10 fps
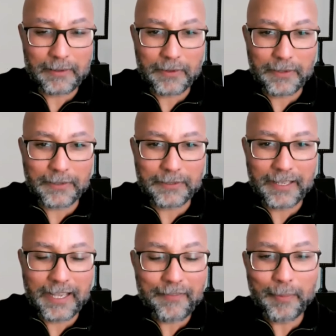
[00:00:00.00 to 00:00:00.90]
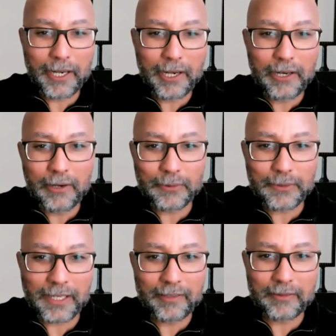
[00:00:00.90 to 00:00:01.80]
Though everybody
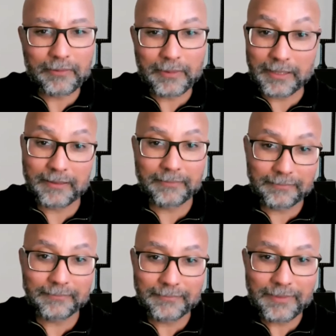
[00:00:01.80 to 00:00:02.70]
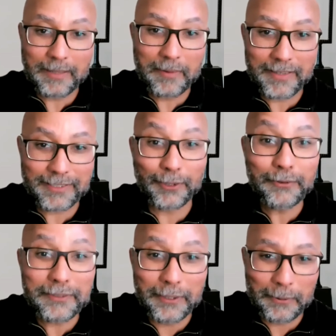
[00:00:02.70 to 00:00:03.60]
knows how to, some of us
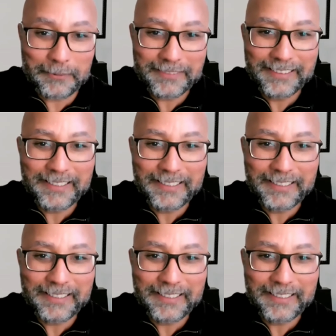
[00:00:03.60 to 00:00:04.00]
don't know,